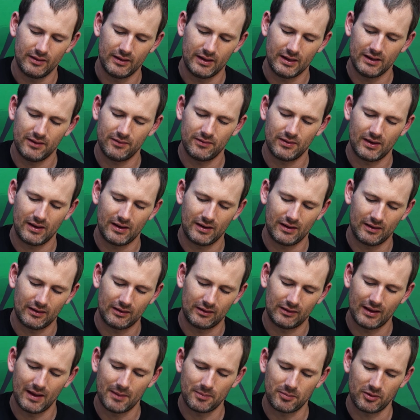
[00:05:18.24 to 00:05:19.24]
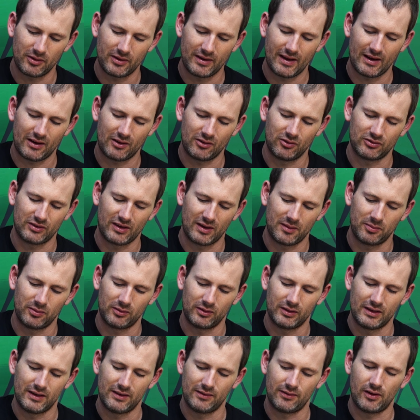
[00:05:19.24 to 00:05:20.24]
Even leopard geckos, I
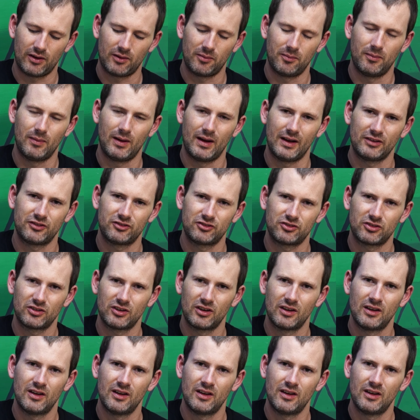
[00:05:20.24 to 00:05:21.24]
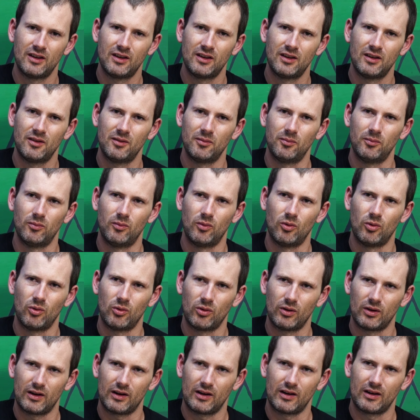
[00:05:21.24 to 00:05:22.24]
believe, are much
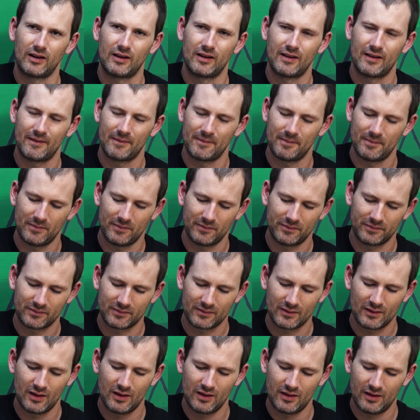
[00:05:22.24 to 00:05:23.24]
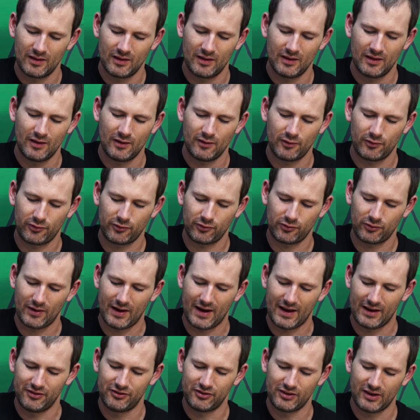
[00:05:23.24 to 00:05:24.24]
more
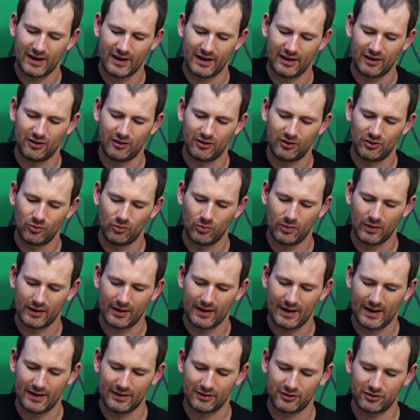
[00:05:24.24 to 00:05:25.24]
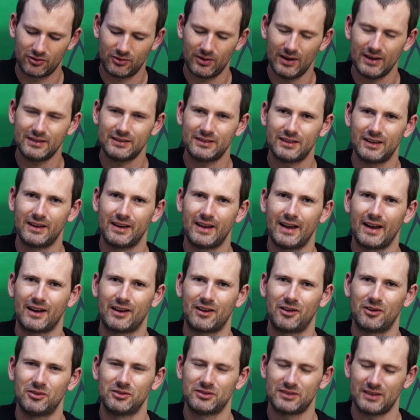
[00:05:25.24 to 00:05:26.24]
fragile, whereas crested
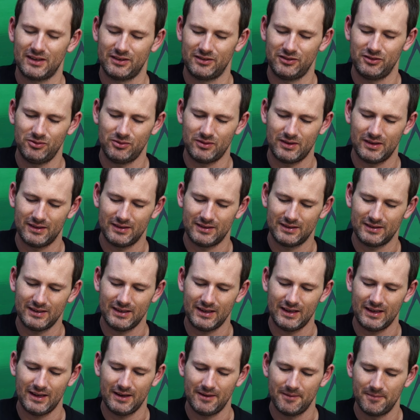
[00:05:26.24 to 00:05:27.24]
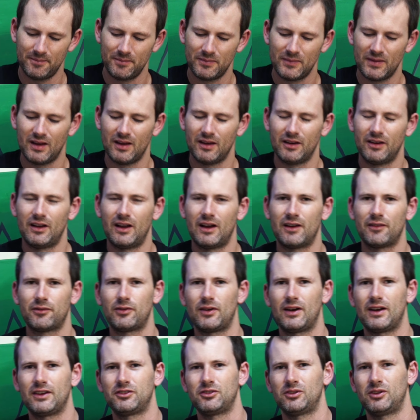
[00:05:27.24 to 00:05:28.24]
geckos, as you can see, not
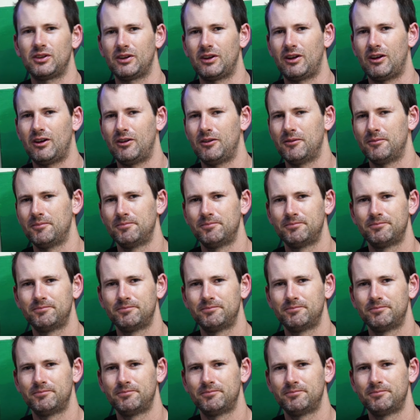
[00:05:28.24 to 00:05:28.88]
fragile at all.